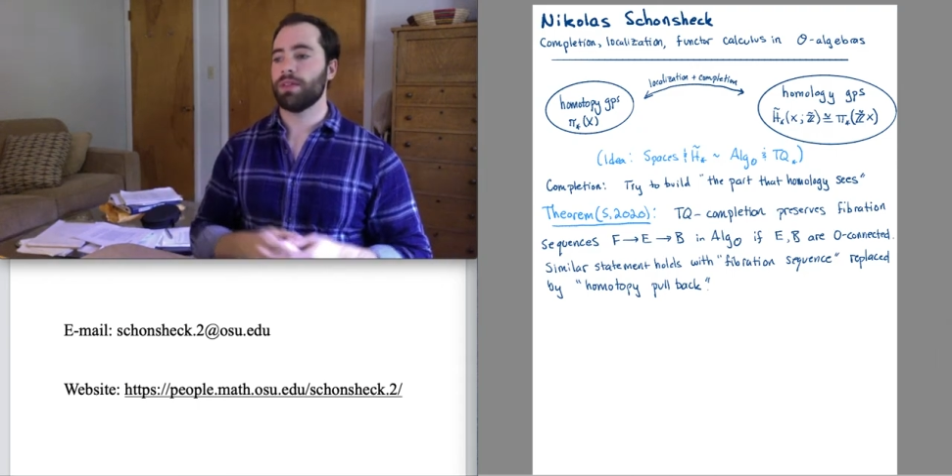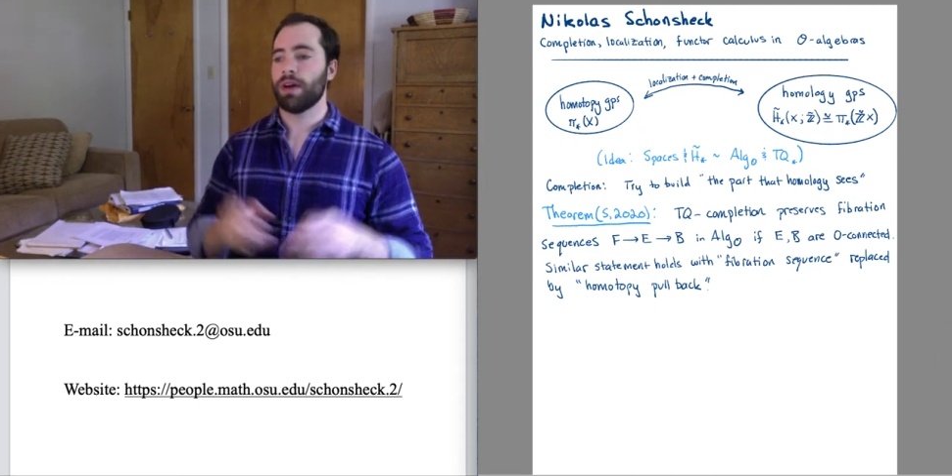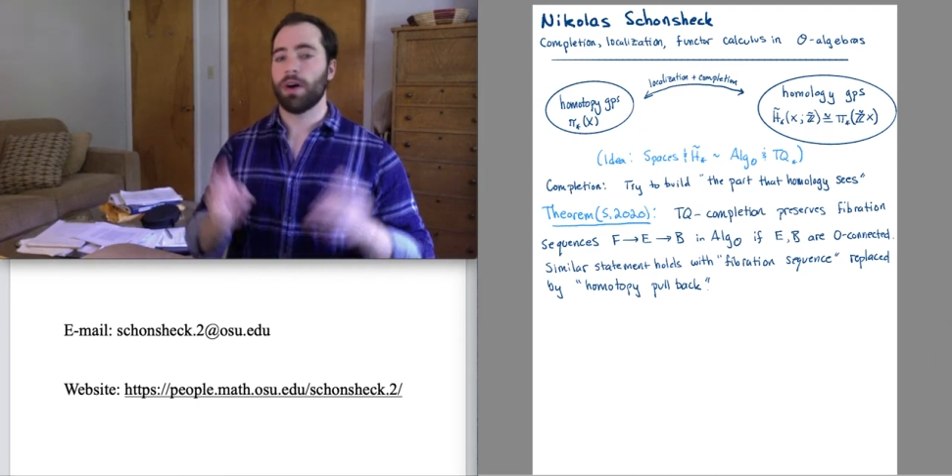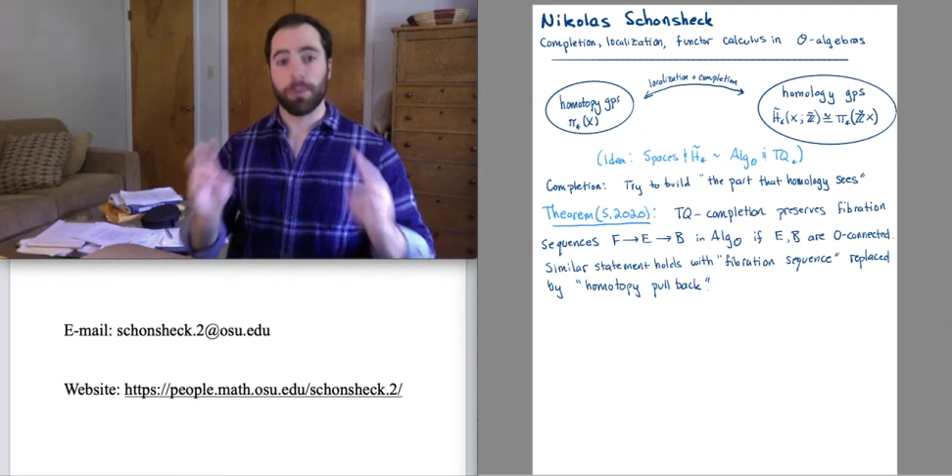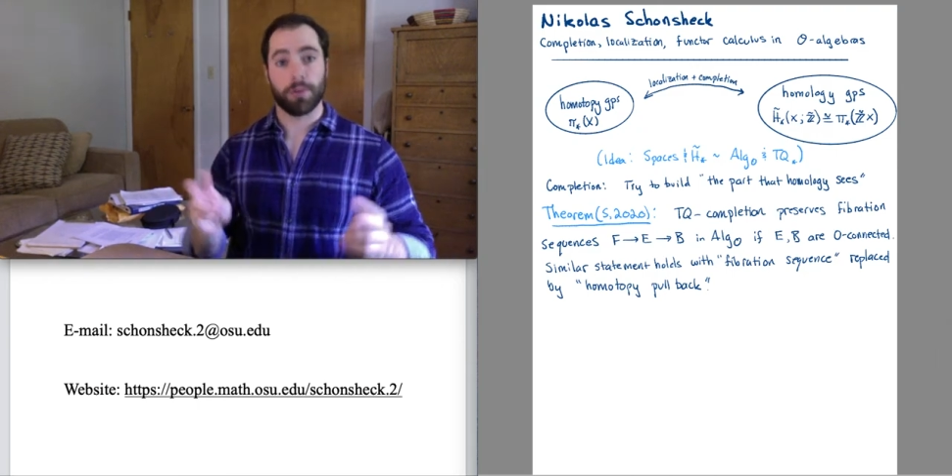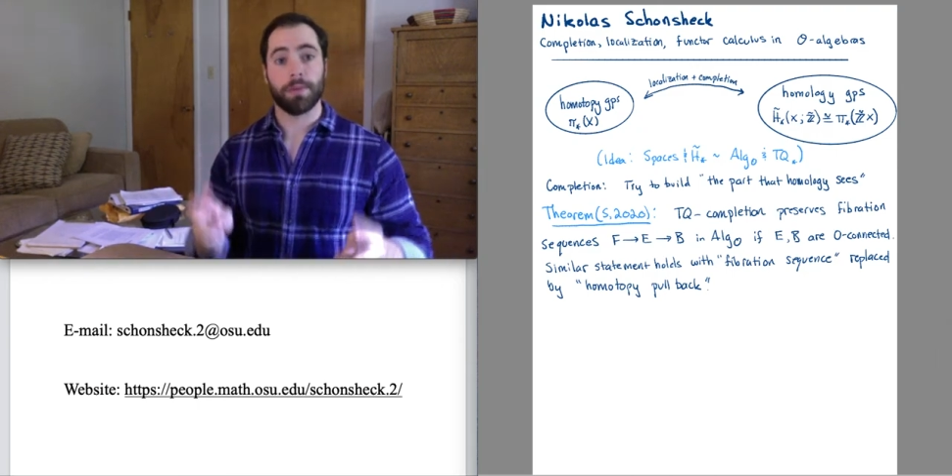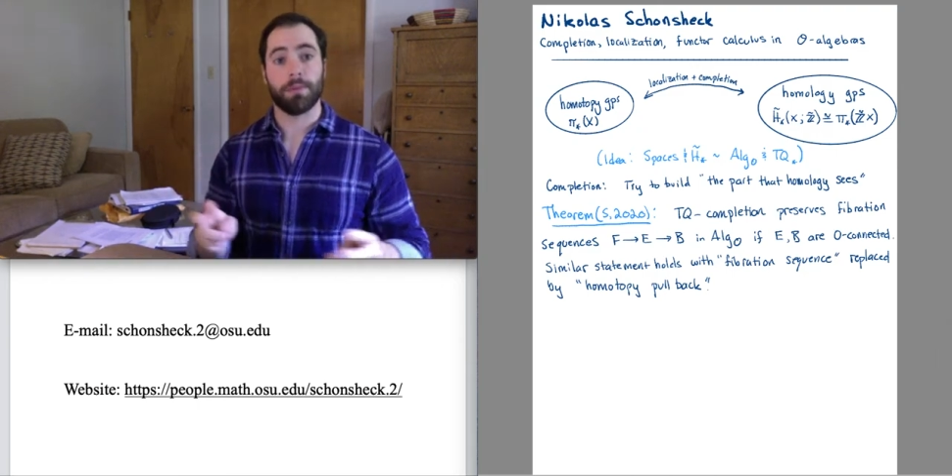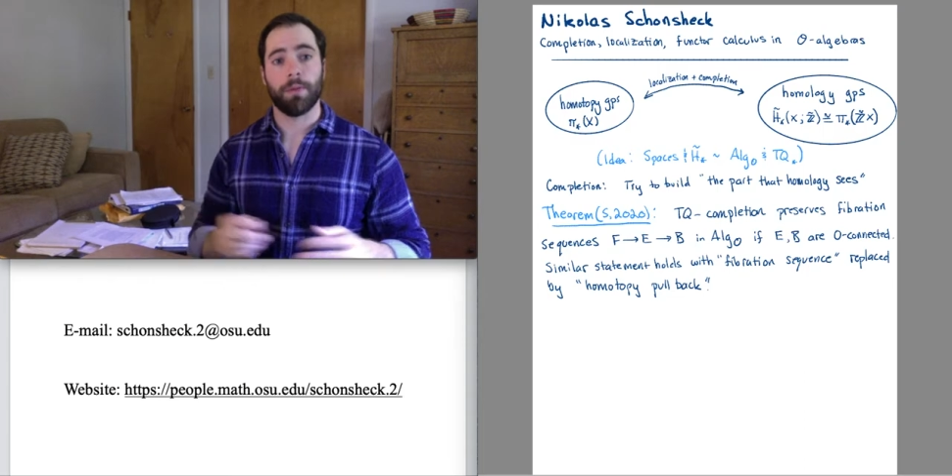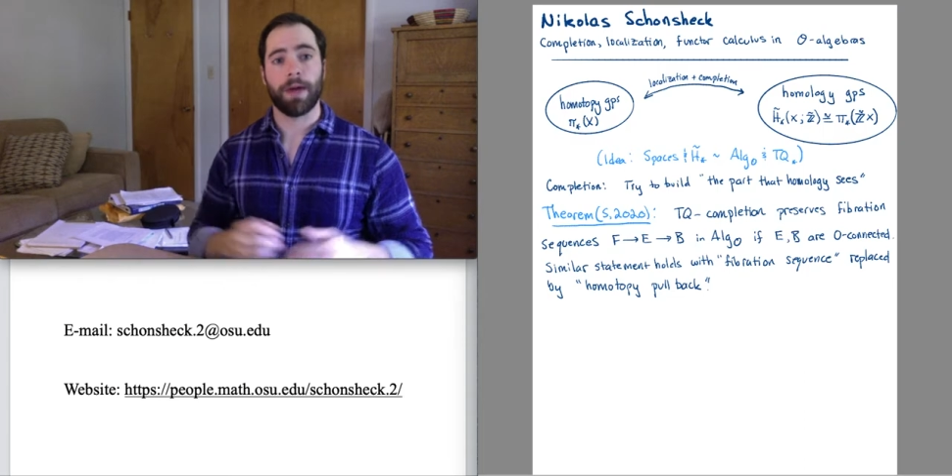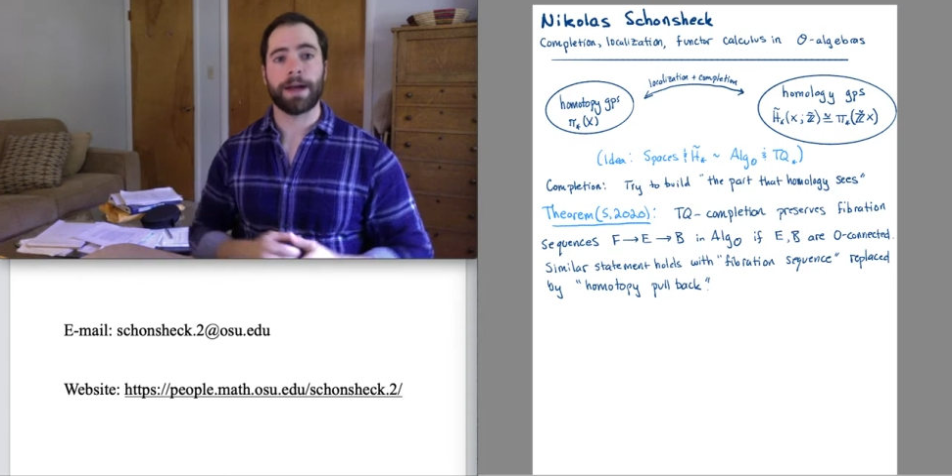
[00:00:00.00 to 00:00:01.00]
homotopy
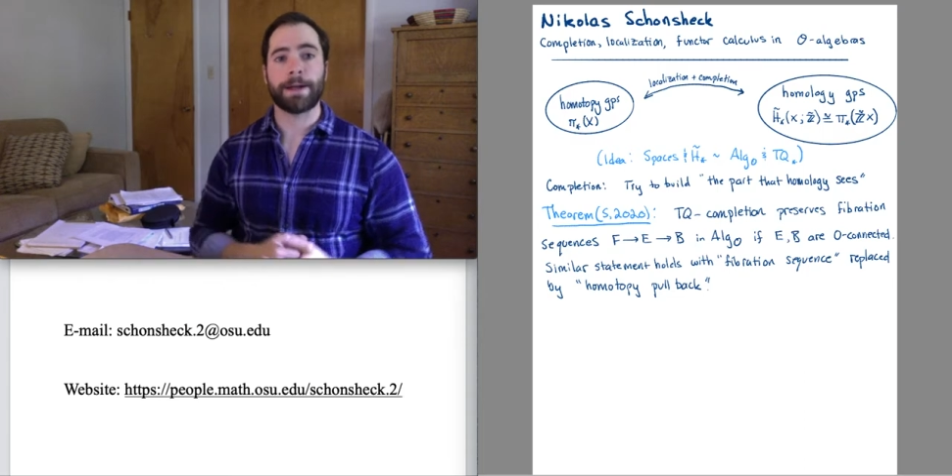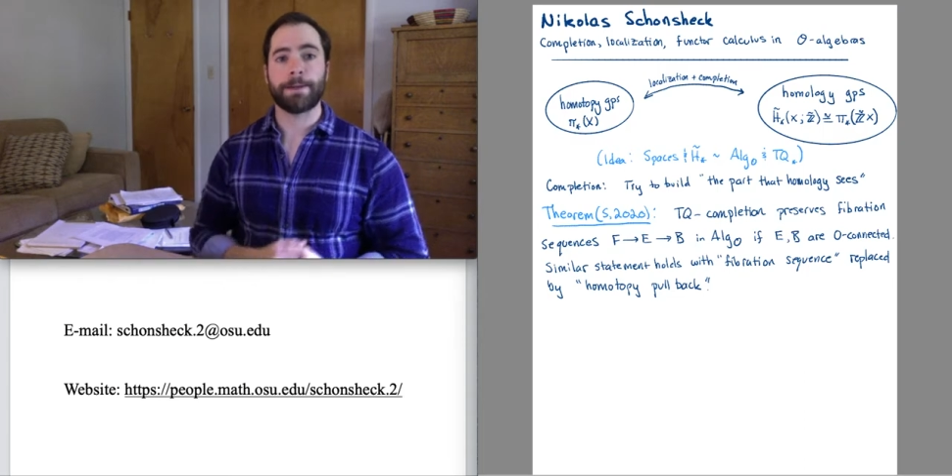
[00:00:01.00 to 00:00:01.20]
pullback.